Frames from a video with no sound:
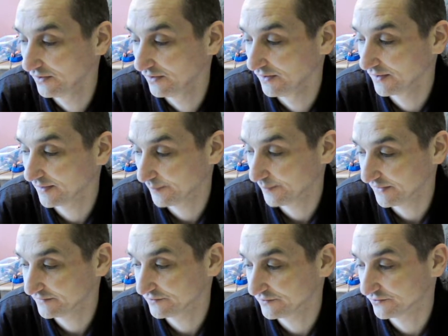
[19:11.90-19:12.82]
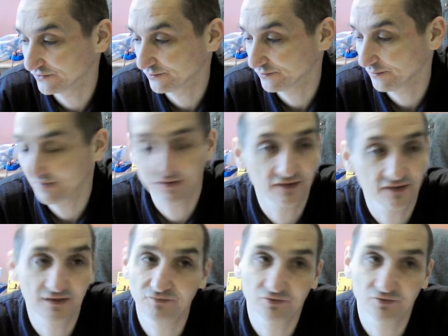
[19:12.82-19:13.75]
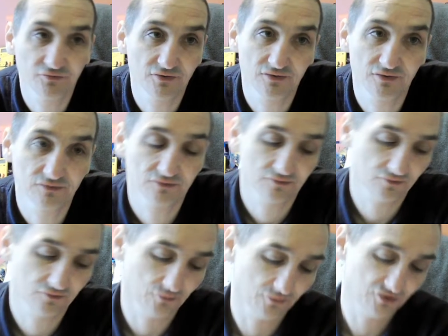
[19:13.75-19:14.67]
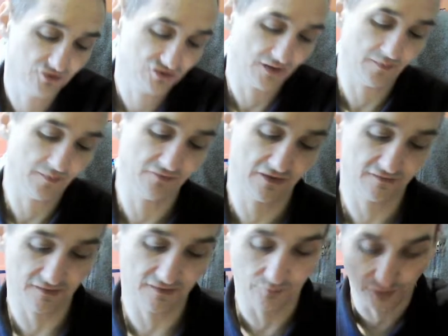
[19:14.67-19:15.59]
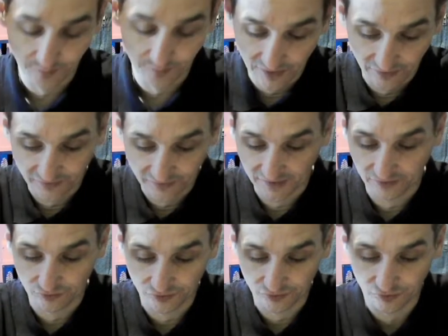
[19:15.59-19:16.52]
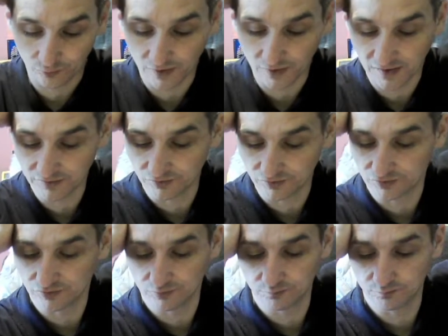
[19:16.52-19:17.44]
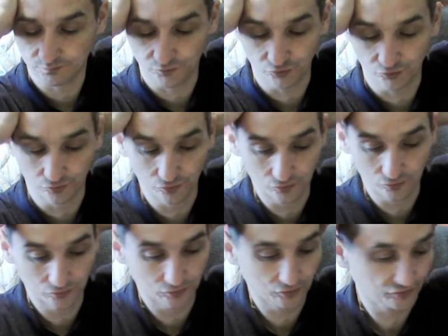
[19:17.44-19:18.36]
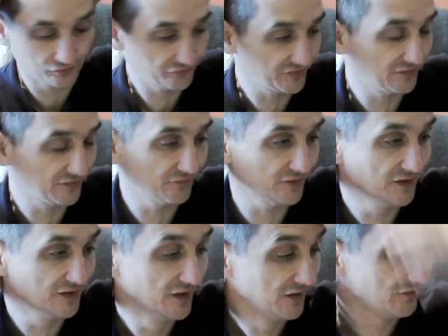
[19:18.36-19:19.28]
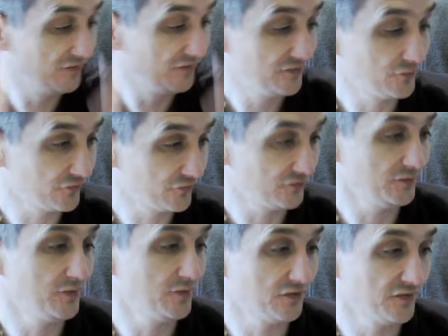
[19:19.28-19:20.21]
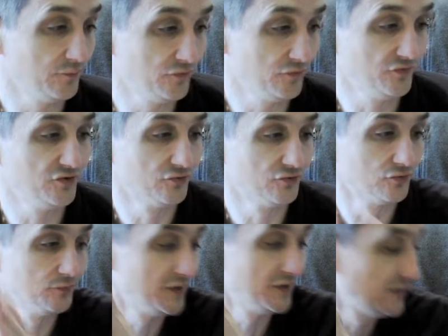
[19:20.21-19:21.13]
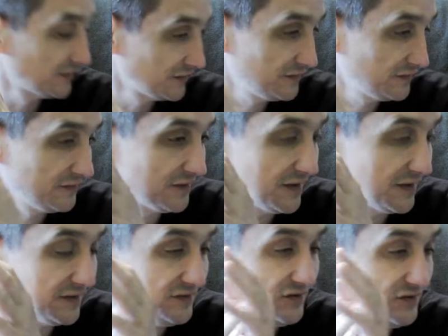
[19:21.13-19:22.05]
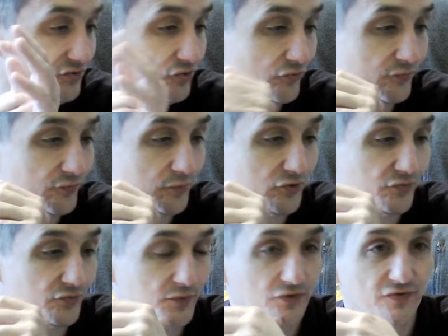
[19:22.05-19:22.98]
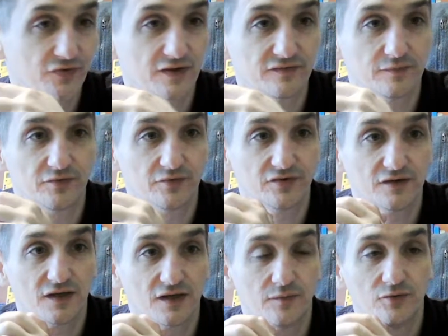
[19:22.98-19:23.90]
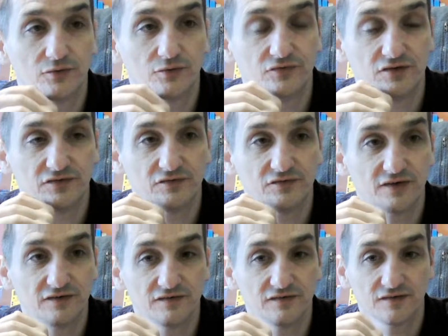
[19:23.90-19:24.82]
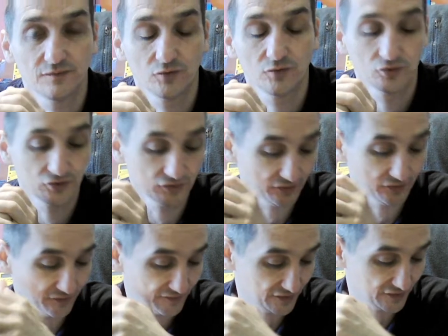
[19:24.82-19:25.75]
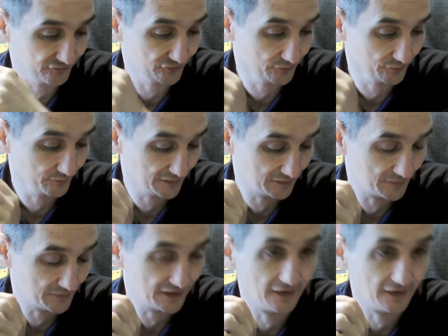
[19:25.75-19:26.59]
capacitors as well but not everything you know each time I've got some repairs I can order one or two or something. This was only because I move in the room and I, I need those ports because customers are coming with these devices and I'm ordering stuff from eBay.